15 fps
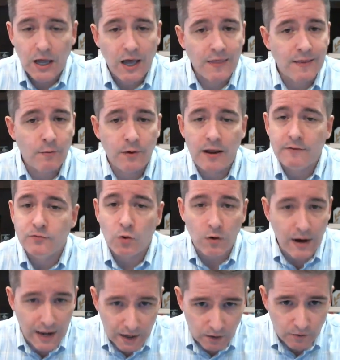And then we'd have
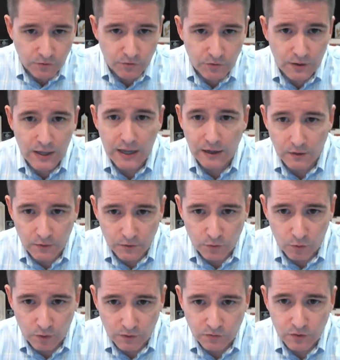door hangers hanging on the
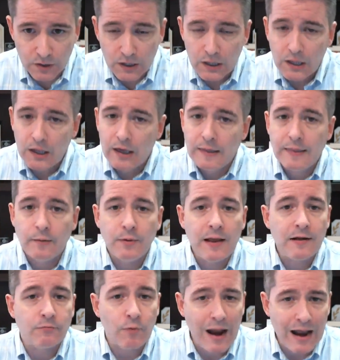doors. And then we'd
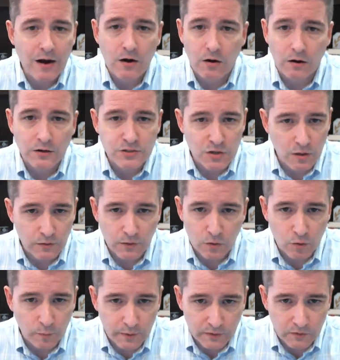have rack cards at all the
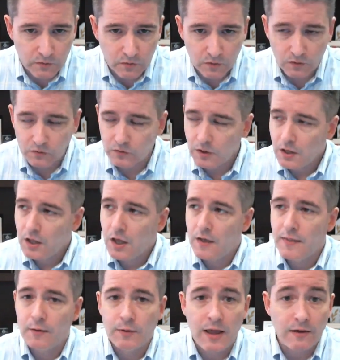local businesses.
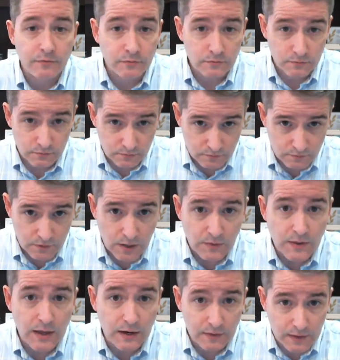And then we'd have,
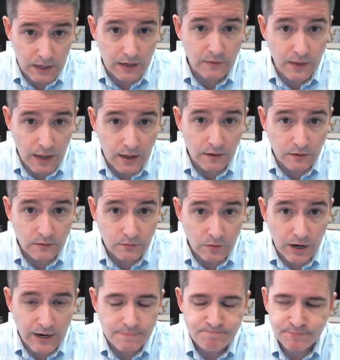and then,
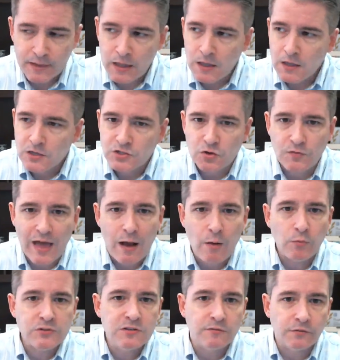right? So
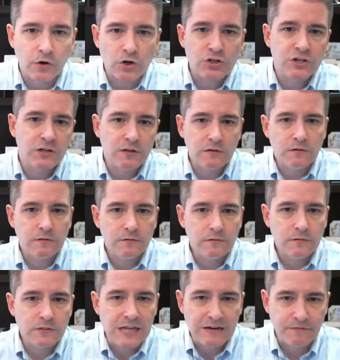that was the version
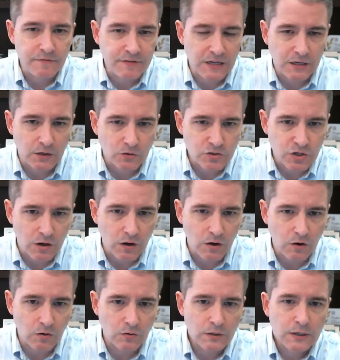10, 15 years
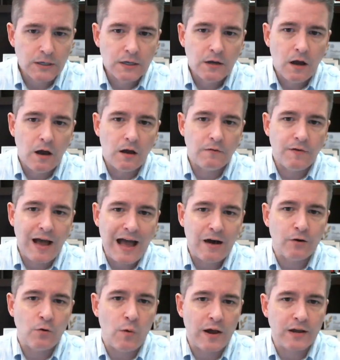ago of
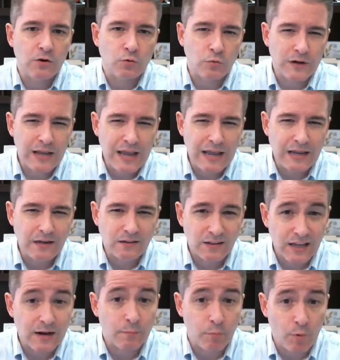how do I create like a